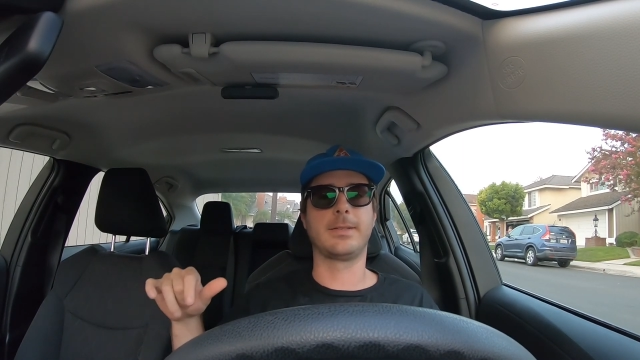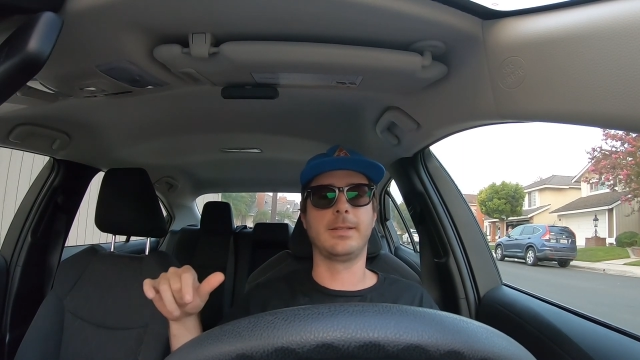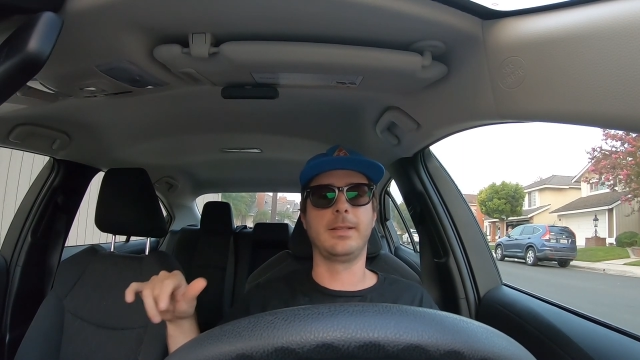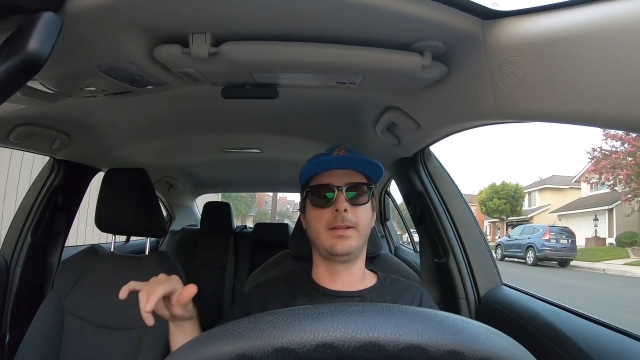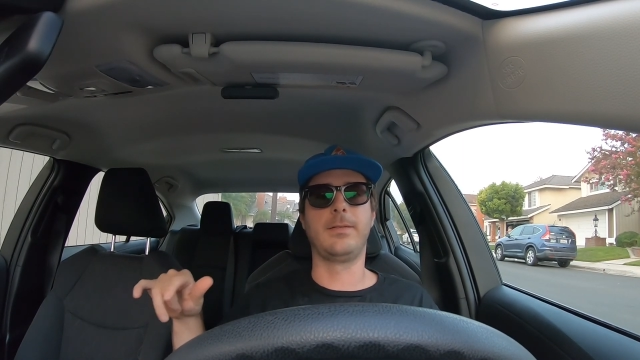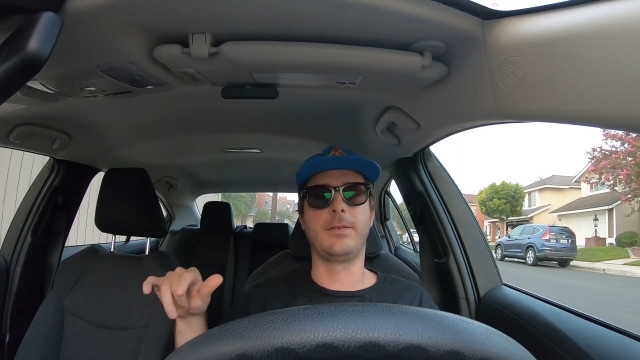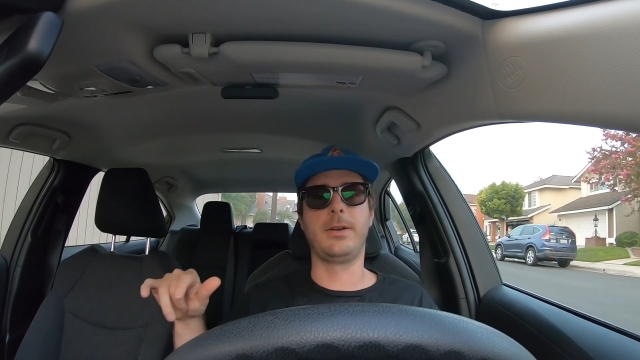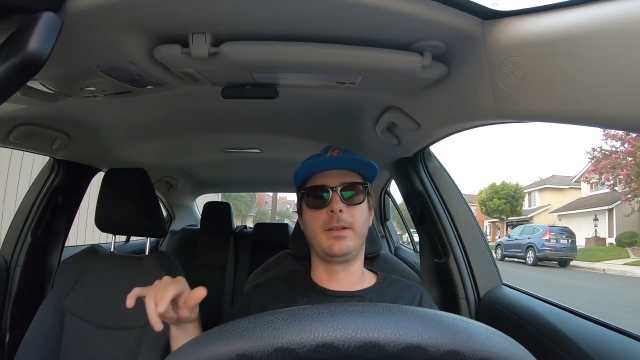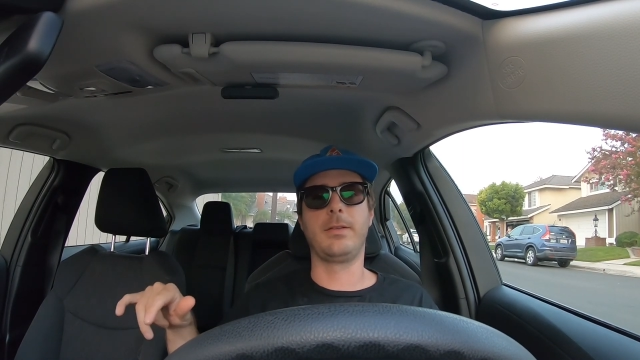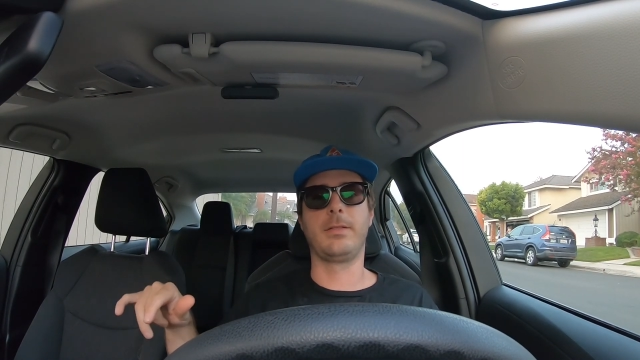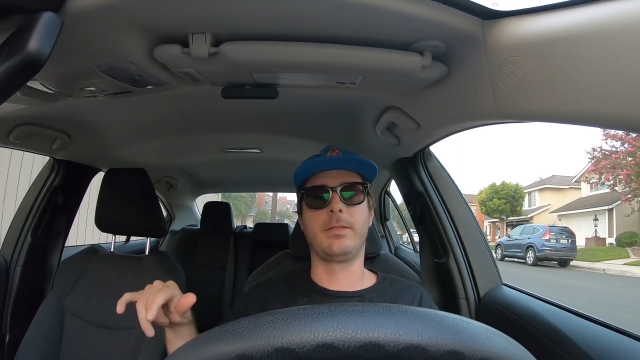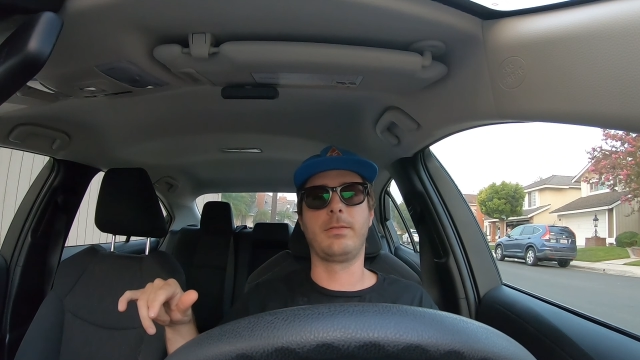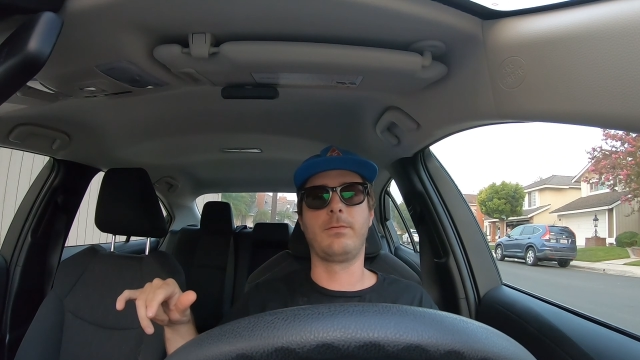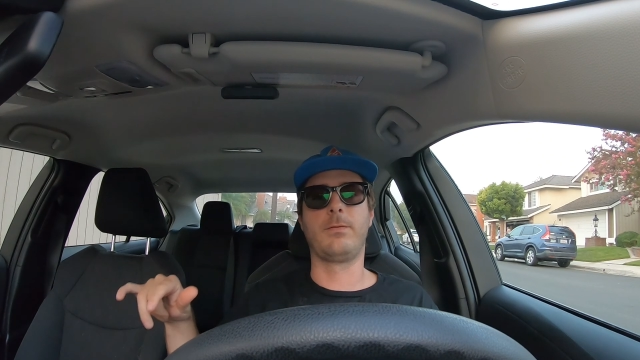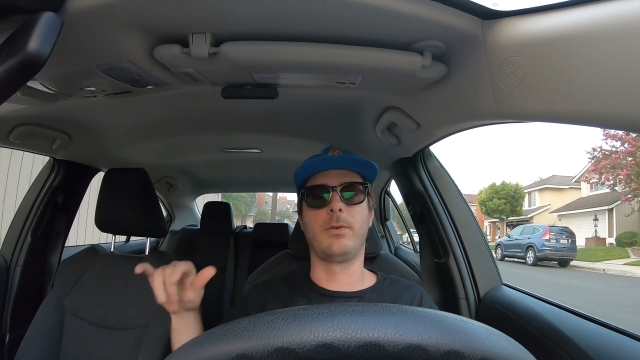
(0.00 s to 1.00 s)
delivery
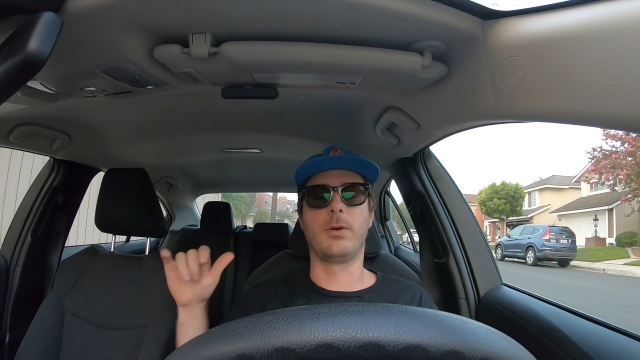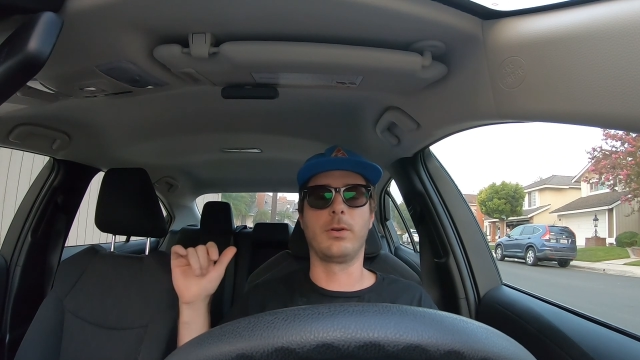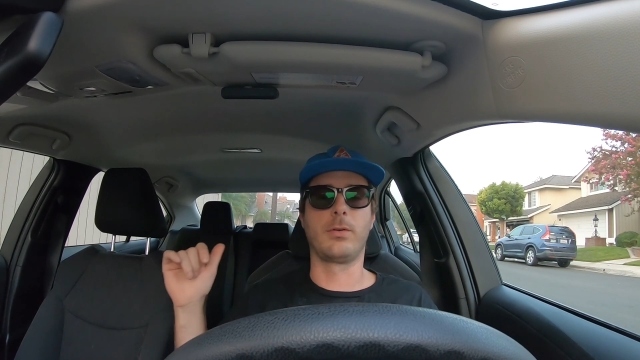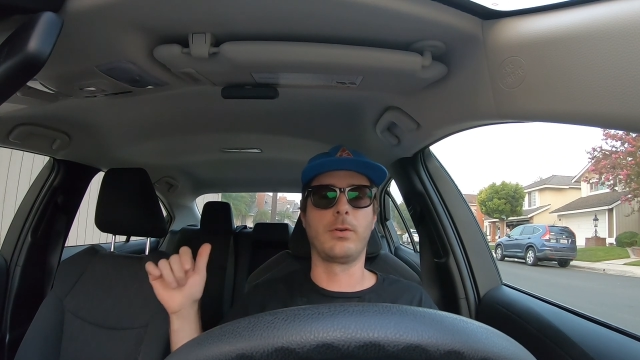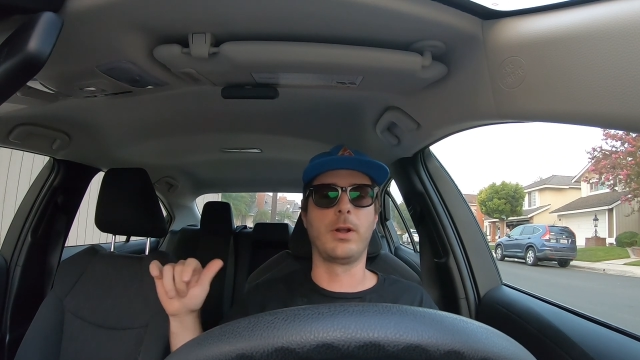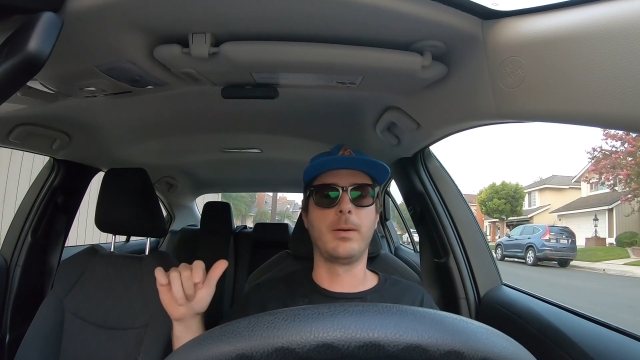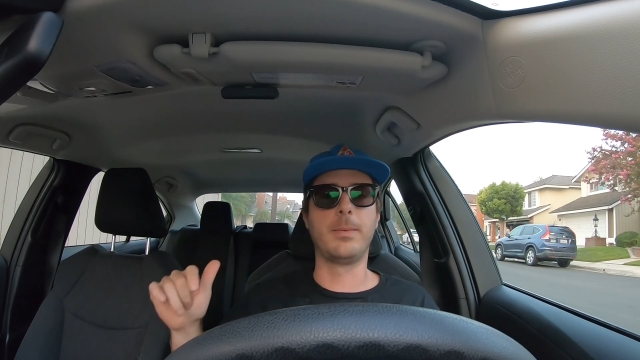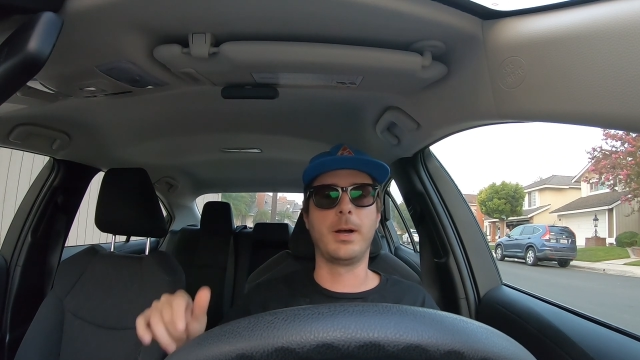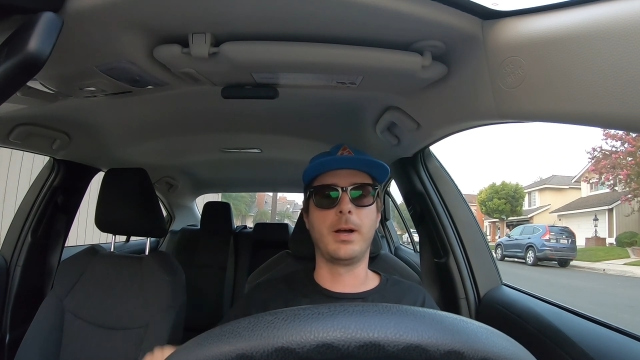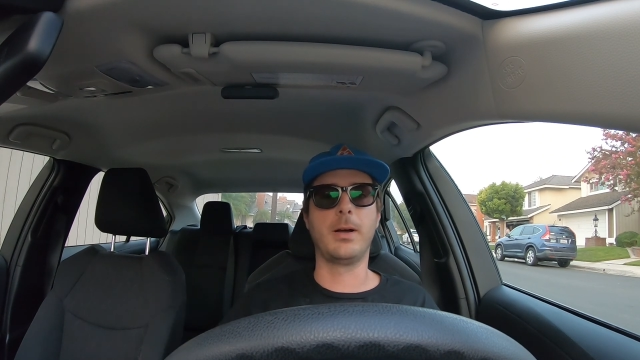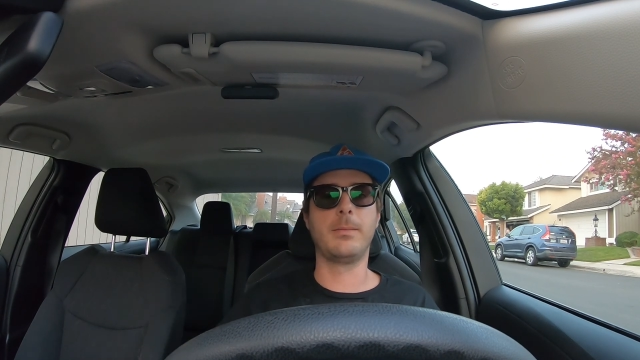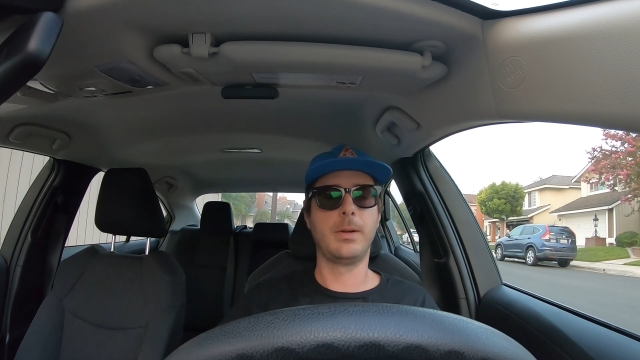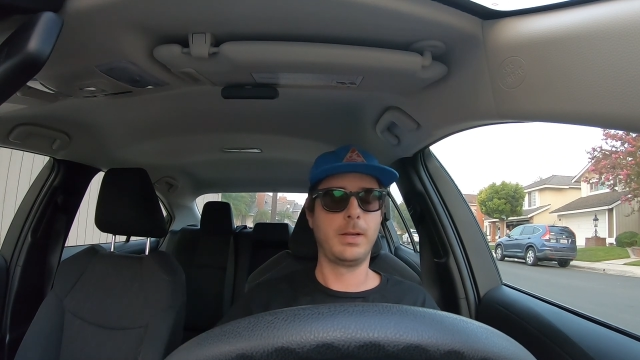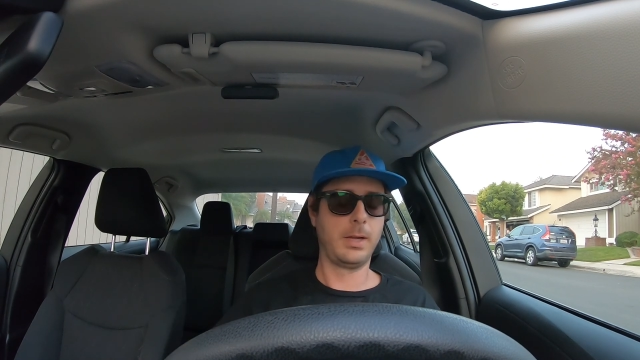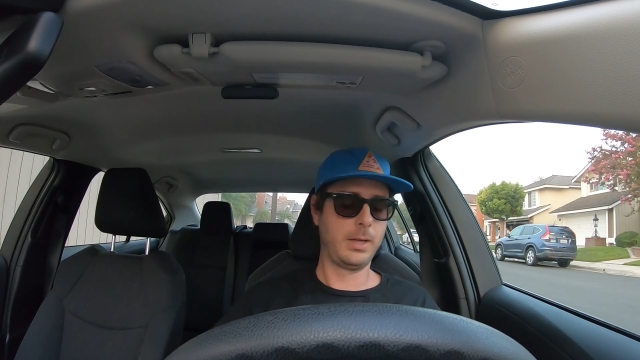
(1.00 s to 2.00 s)
for Grubhub.